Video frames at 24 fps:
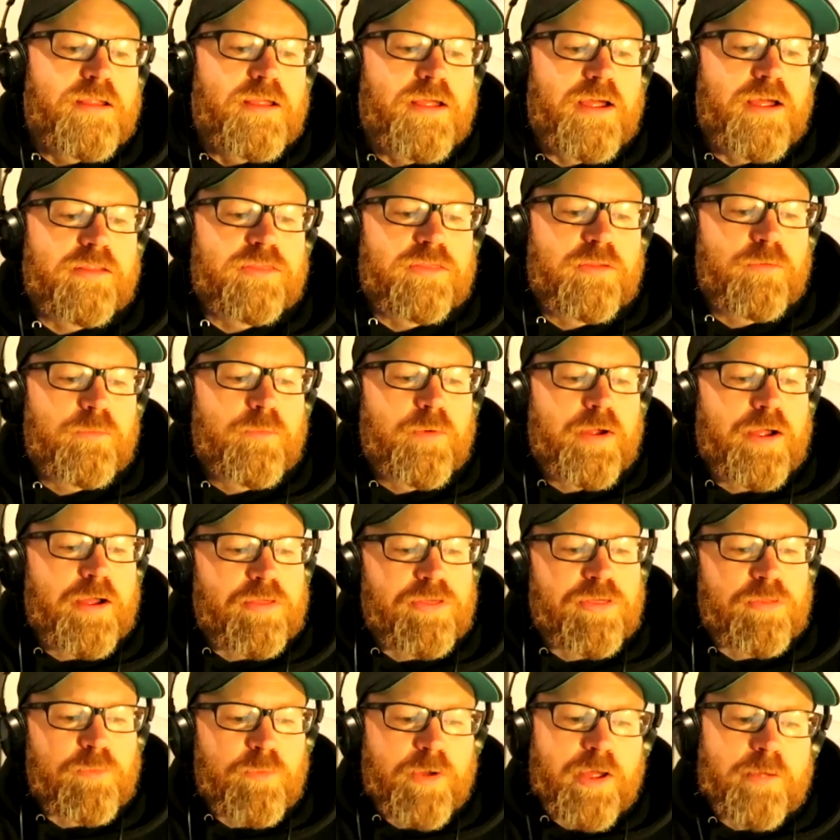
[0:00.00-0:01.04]

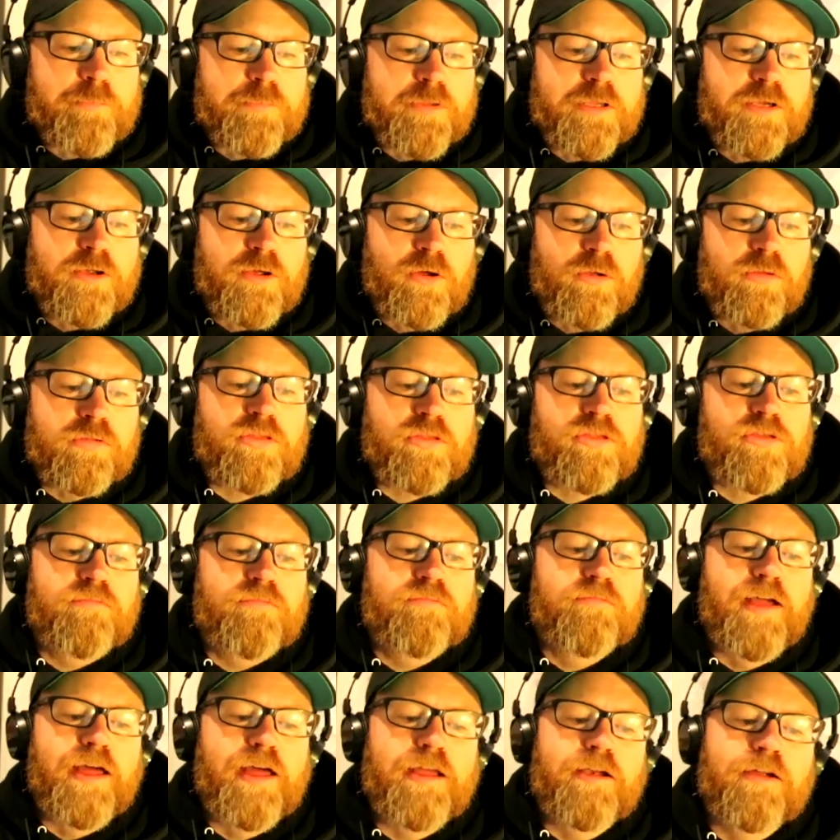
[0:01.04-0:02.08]
as the Wembley Colts
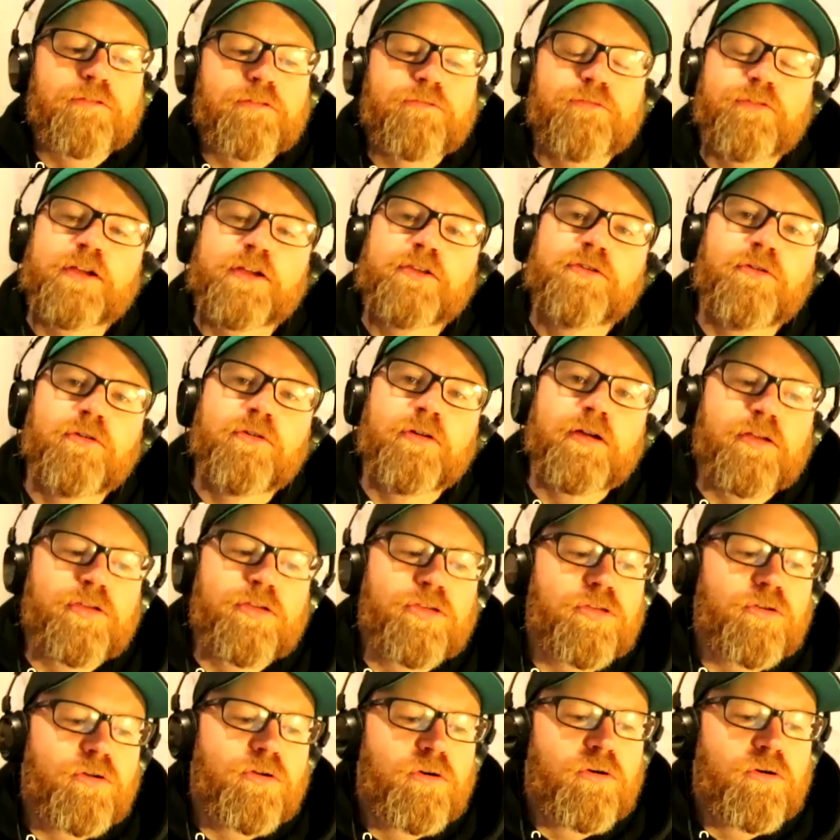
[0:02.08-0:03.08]
ran out victorious